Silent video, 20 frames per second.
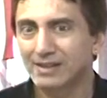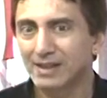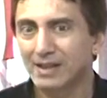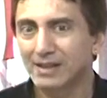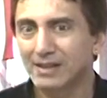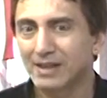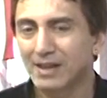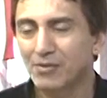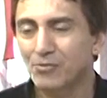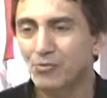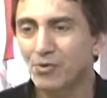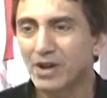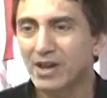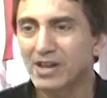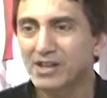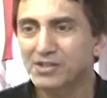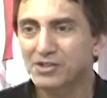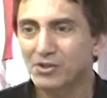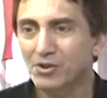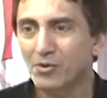They, they
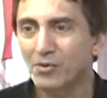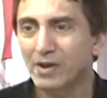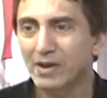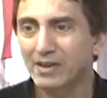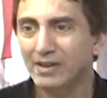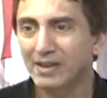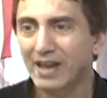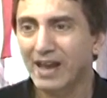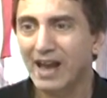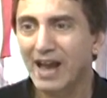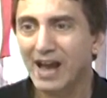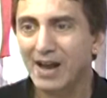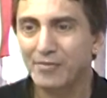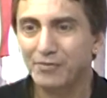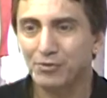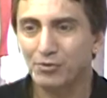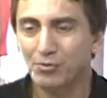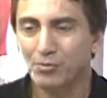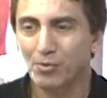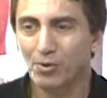rig it so they
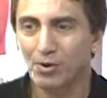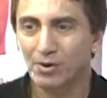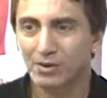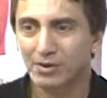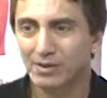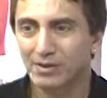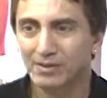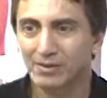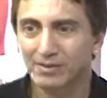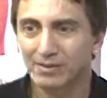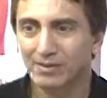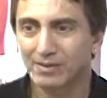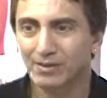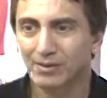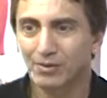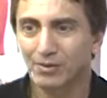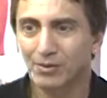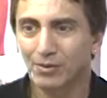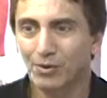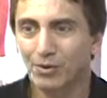have to work
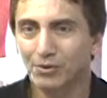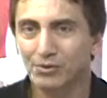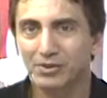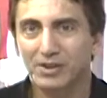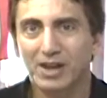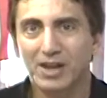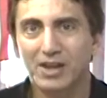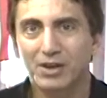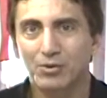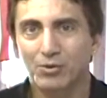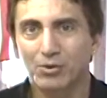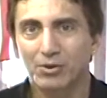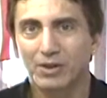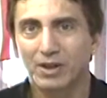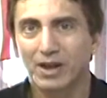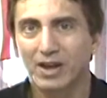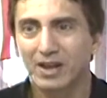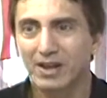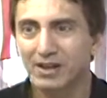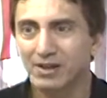all day and all
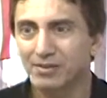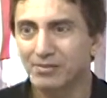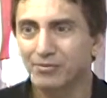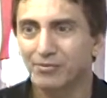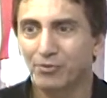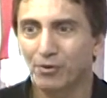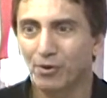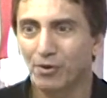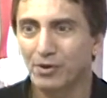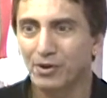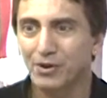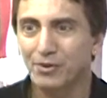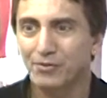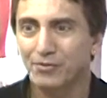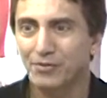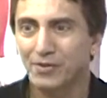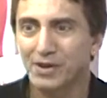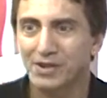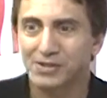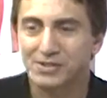night and fall on their
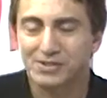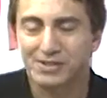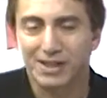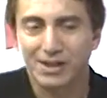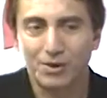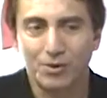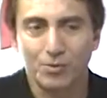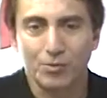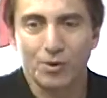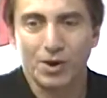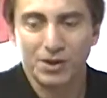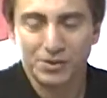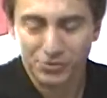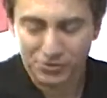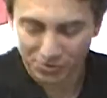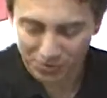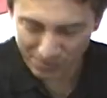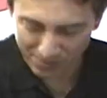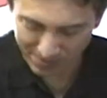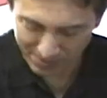face. They don't want
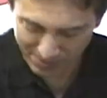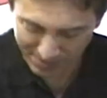to.